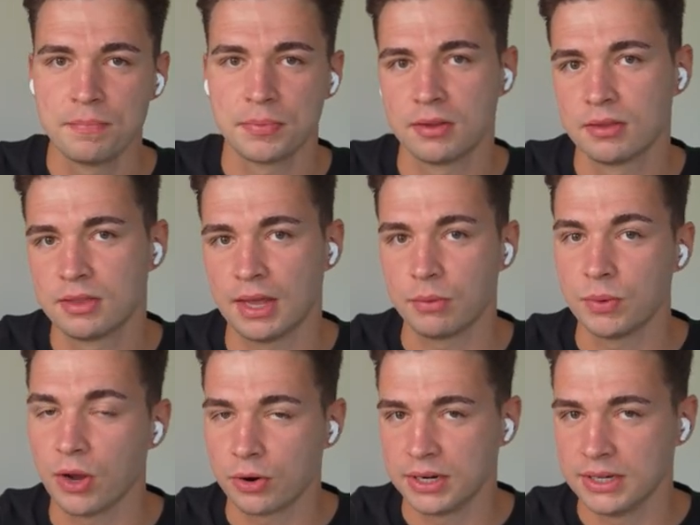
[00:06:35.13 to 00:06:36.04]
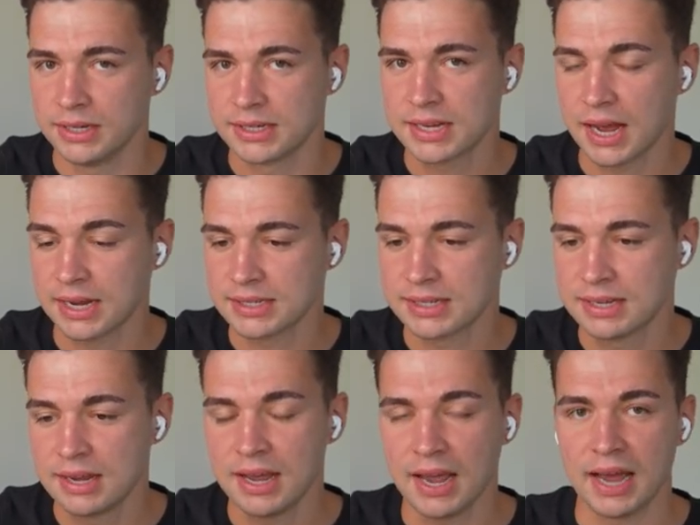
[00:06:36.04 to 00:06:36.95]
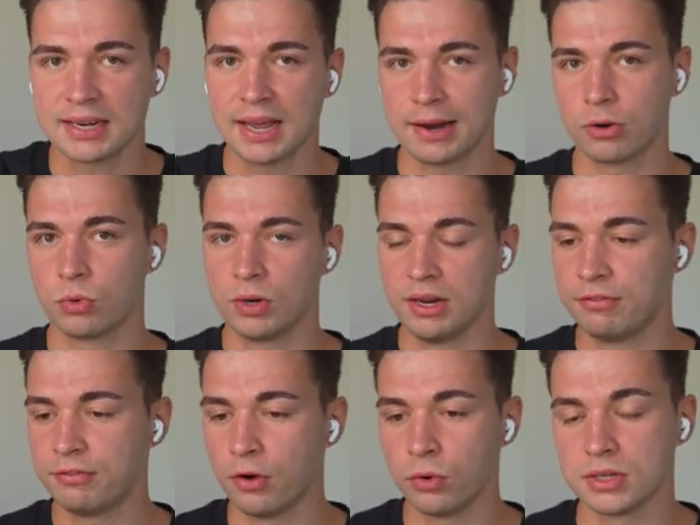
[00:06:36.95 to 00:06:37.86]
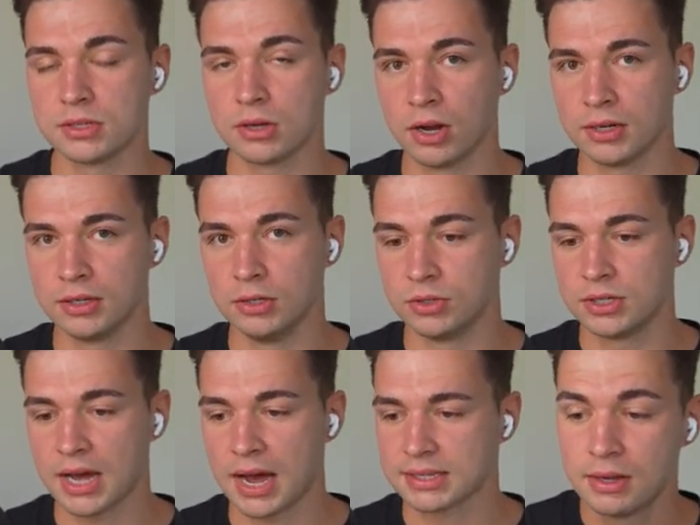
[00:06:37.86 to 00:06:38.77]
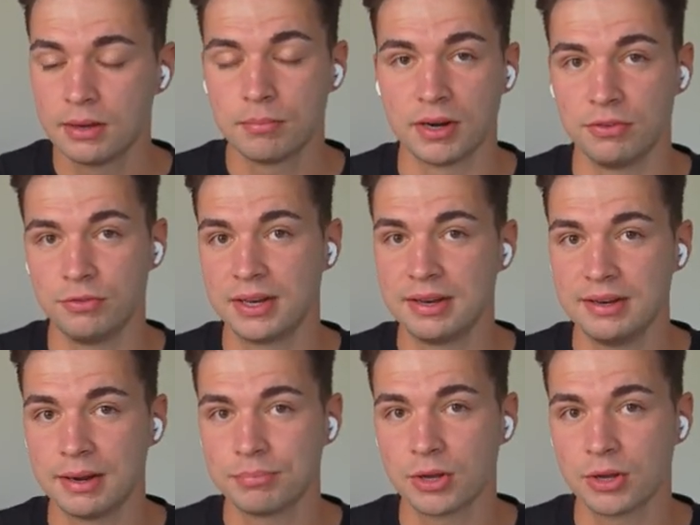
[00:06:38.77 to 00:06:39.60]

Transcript: that we already discussed and cannot really focus on the new task. But if we clean up the